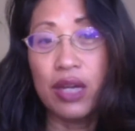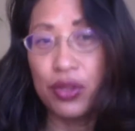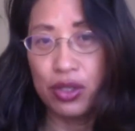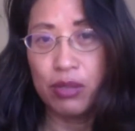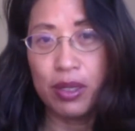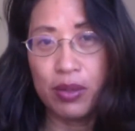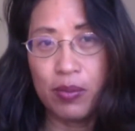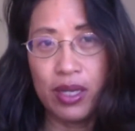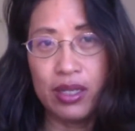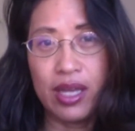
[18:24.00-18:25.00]
30-minute
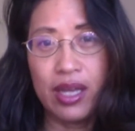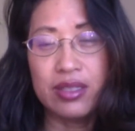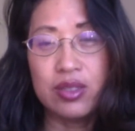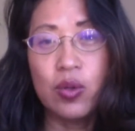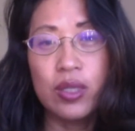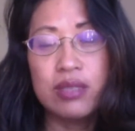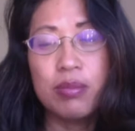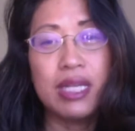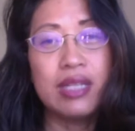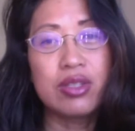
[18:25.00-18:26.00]
one that is going to
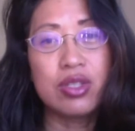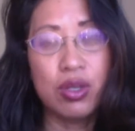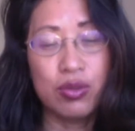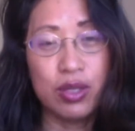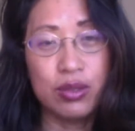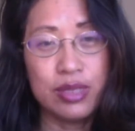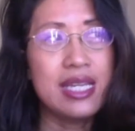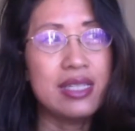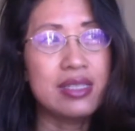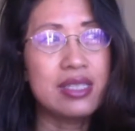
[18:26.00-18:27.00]
be in the show note.
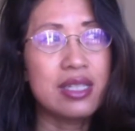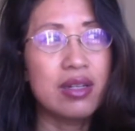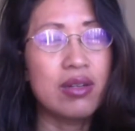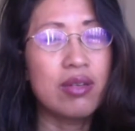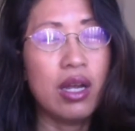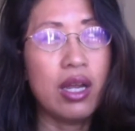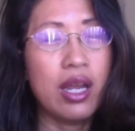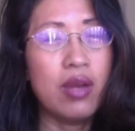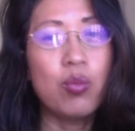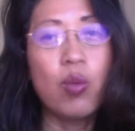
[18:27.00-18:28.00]
It's
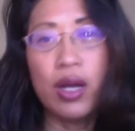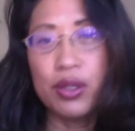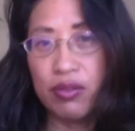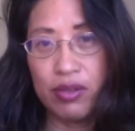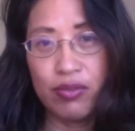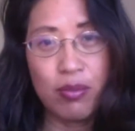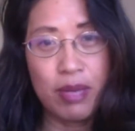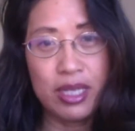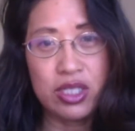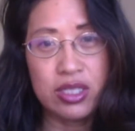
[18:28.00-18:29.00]
a wealth of
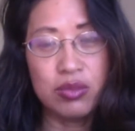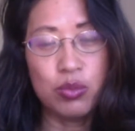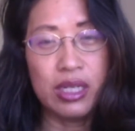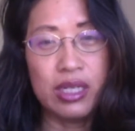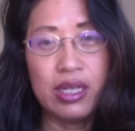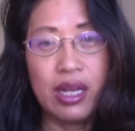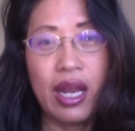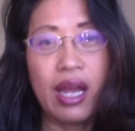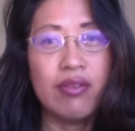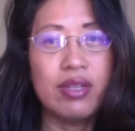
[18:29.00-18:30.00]
information. We
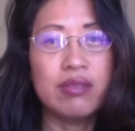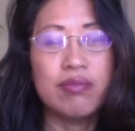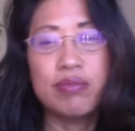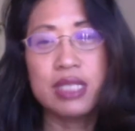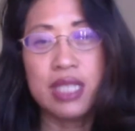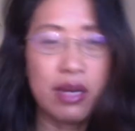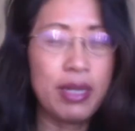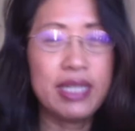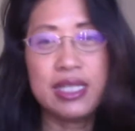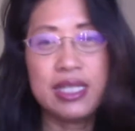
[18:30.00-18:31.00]
have it side
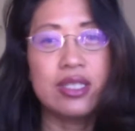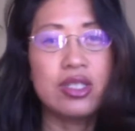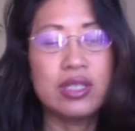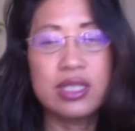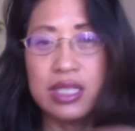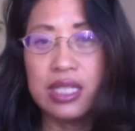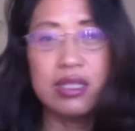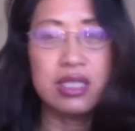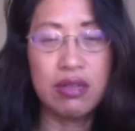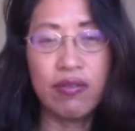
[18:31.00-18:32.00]
by side so you can see the
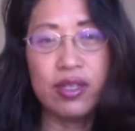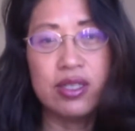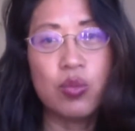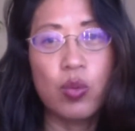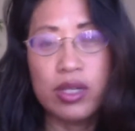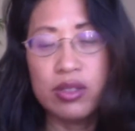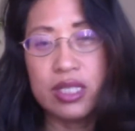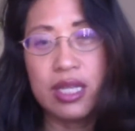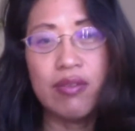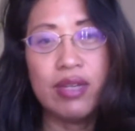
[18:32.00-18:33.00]
difference, what your
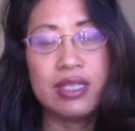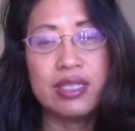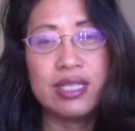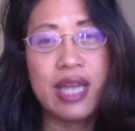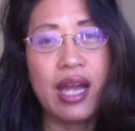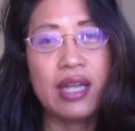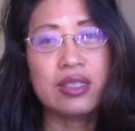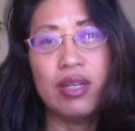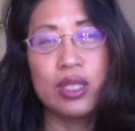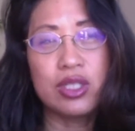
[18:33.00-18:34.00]
savings and
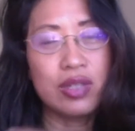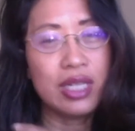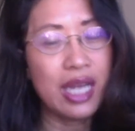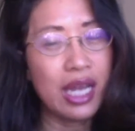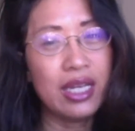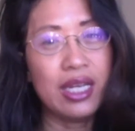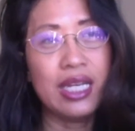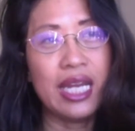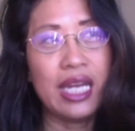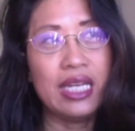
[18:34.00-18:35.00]
tax, what you're gaining
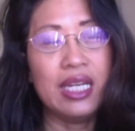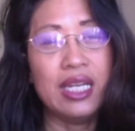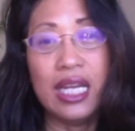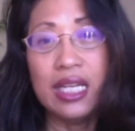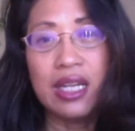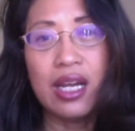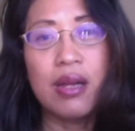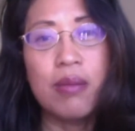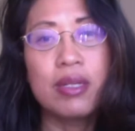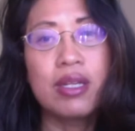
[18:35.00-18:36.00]
in
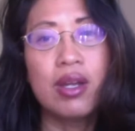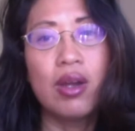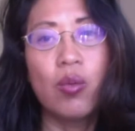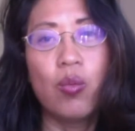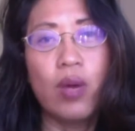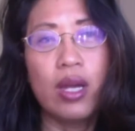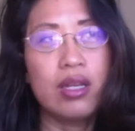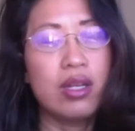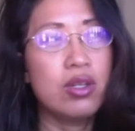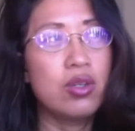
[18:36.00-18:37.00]
income, what
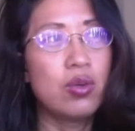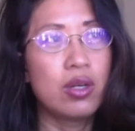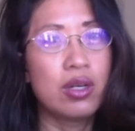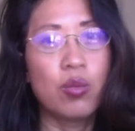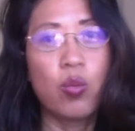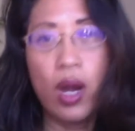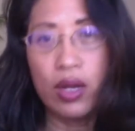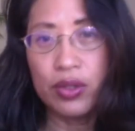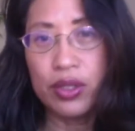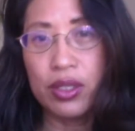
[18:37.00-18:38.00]
your
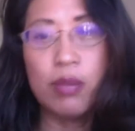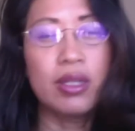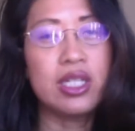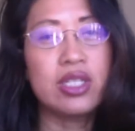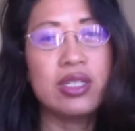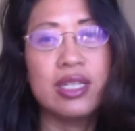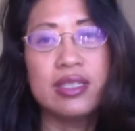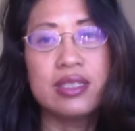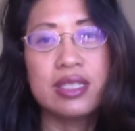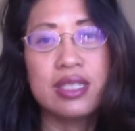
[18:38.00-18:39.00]
wealth accumulation
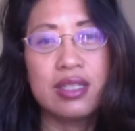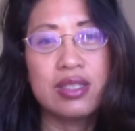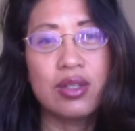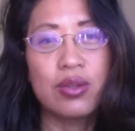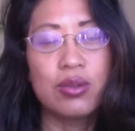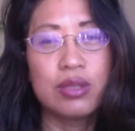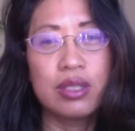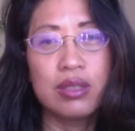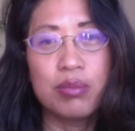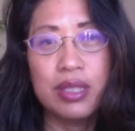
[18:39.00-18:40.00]
is. So
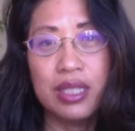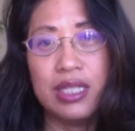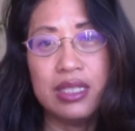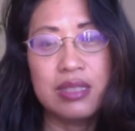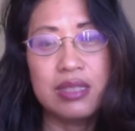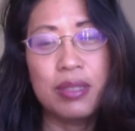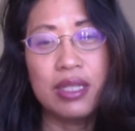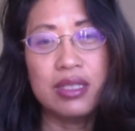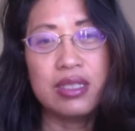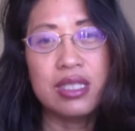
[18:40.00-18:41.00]
please
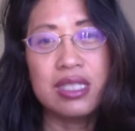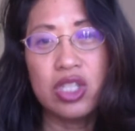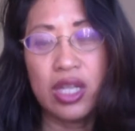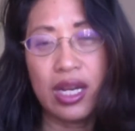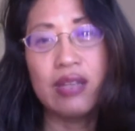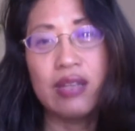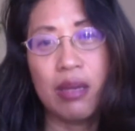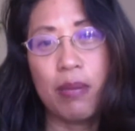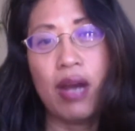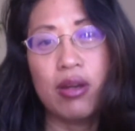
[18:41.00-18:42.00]
check out
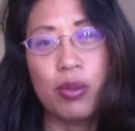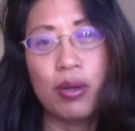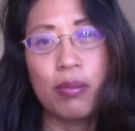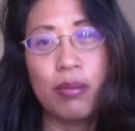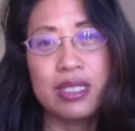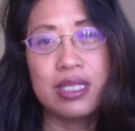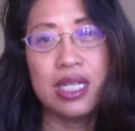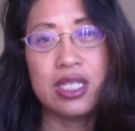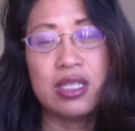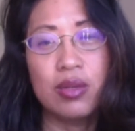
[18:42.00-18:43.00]
that PowerPoint
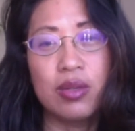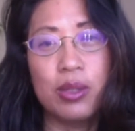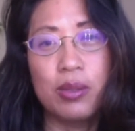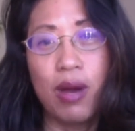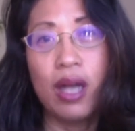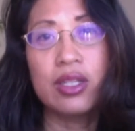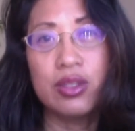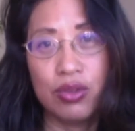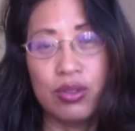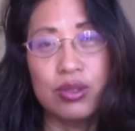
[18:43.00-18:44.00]
presentation that we walk
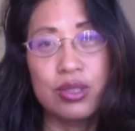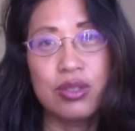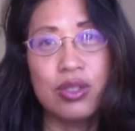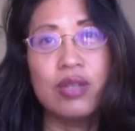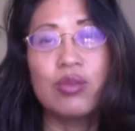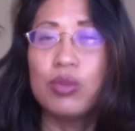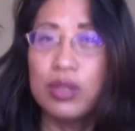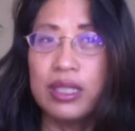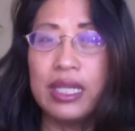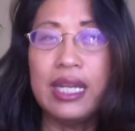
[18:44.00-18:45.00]
you through so you can
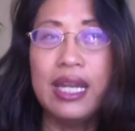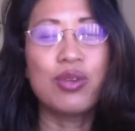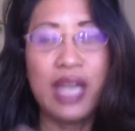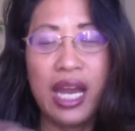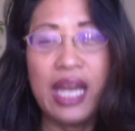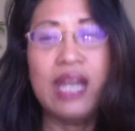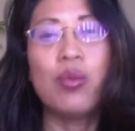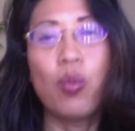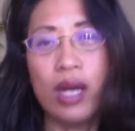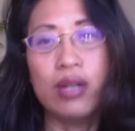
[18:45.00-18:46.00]
really create
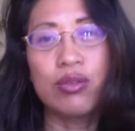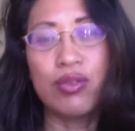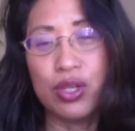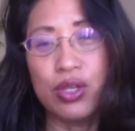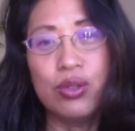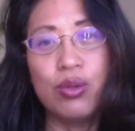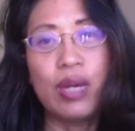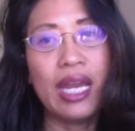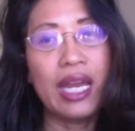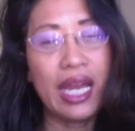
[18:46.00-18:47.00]
wealth for you
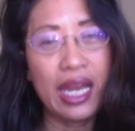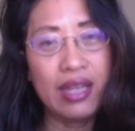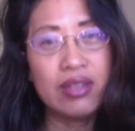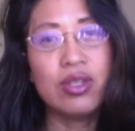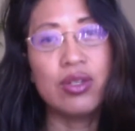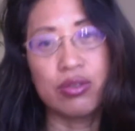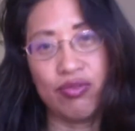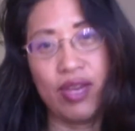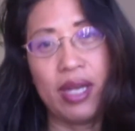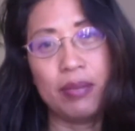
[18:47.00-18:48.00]
and your
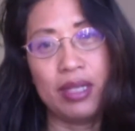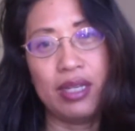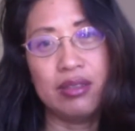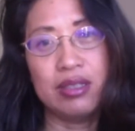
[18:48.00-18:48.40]
family